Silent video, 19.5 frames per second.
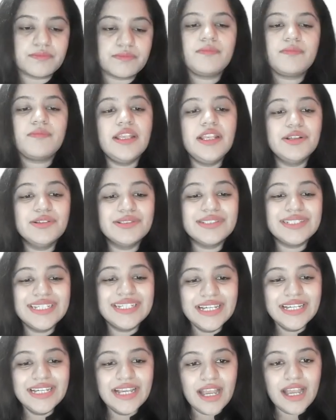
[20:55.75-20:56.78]
You see,
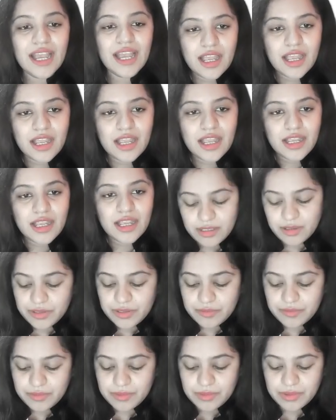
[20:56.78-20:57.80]

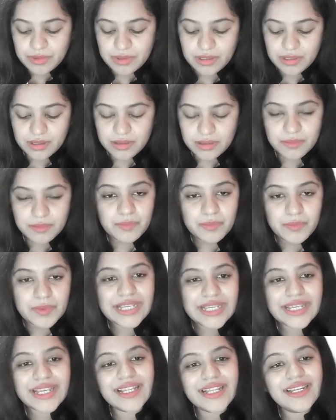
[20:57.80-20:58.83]
we
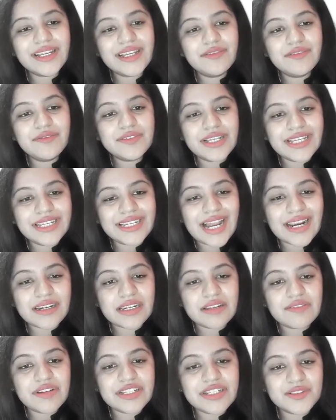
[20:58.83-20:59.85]
can give the
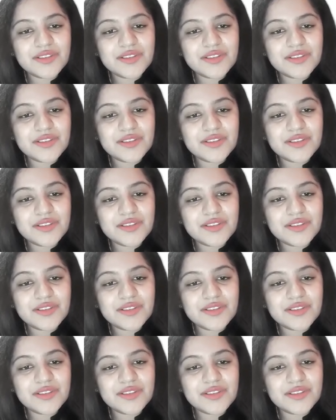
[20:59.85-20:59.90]
inactivated or